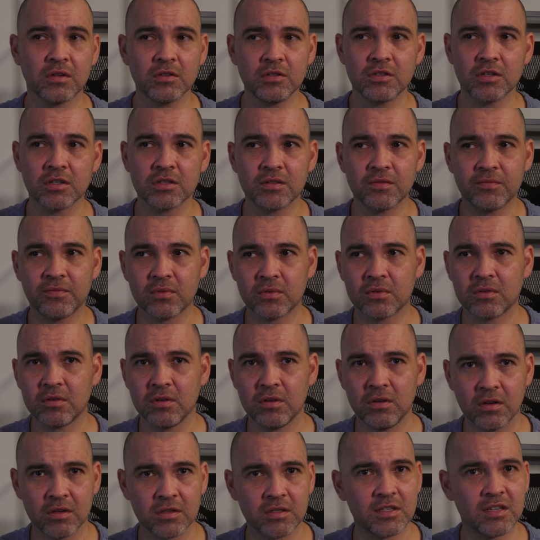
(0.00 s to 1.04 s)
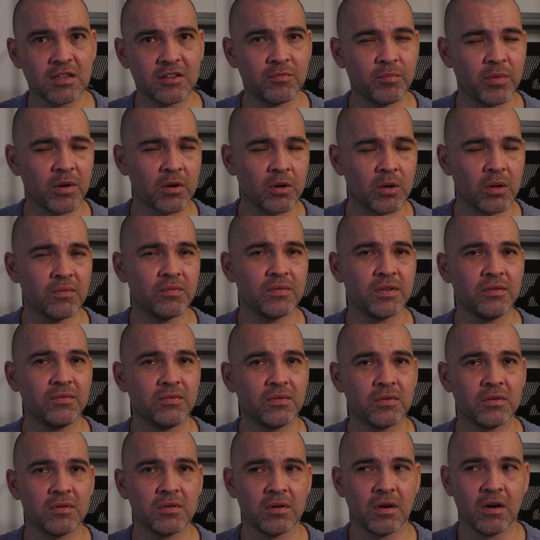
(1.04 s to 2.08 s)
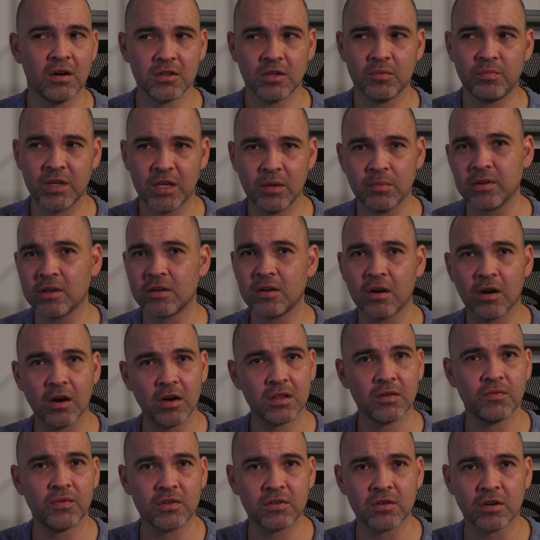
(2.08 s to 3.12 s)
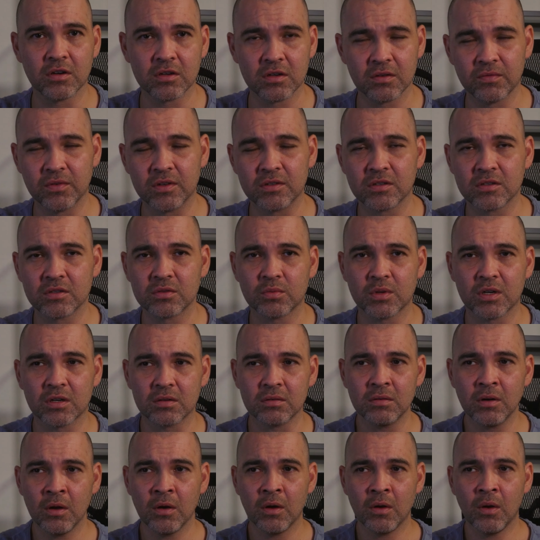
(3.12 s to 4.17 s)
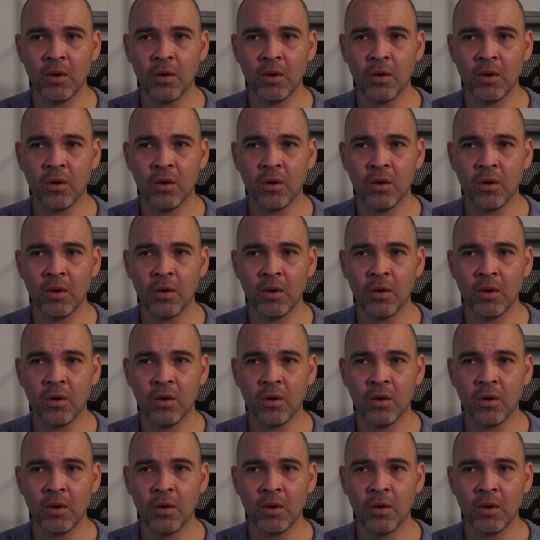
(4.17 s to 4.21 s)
not just for yourself, but hopefully for other people and other photographers as well.